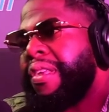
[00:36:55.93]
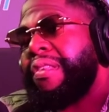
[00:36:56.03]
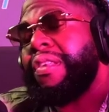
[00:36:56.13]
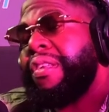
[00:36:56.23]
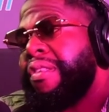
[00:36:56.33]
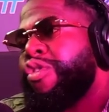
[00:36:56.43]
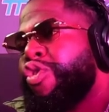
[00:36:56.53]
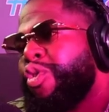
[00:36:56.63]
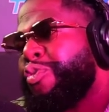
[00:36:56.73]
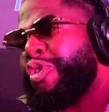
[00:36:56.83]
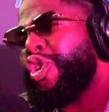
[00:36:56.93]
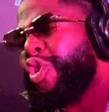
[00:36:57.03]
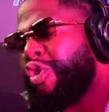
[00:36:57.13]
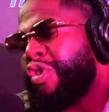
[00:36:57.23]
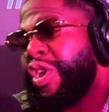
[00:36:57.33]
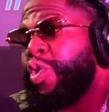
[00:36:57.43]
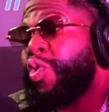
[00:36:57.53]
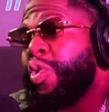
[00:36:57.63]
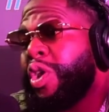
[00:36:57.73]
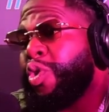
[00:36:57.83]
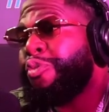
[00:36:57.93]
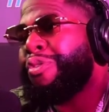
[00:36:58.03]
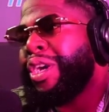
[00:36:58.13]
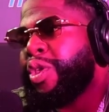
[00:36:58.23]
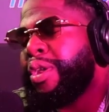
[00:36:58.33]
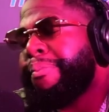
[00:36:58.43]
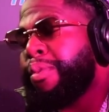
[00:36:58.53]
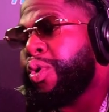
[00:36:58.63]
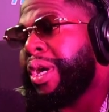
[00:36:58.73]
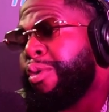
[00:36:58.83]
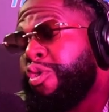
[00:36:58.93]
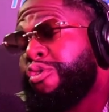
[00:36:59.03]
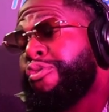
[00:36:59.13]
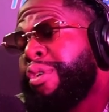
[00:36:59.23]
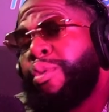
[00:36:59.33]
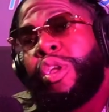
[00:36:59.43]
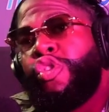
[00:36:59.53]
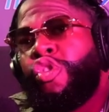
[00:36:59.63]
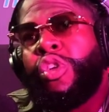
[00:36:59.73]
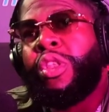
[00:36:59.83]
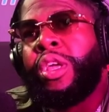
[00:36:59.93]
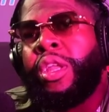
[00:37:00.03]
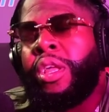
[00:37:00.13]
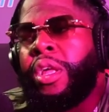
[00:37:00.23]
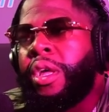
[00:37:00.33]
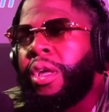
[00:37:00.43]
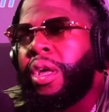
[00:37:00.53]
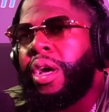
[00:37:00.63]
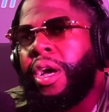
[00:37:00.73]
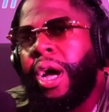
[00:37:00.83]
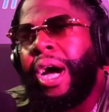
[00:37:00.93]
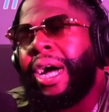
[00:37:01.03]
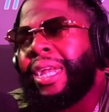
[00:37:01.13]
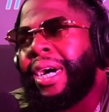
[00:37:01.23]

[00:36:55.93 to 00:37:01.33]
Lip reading: You know what I mean? It's for you to say you only know VI to the Bone, I was very insulted.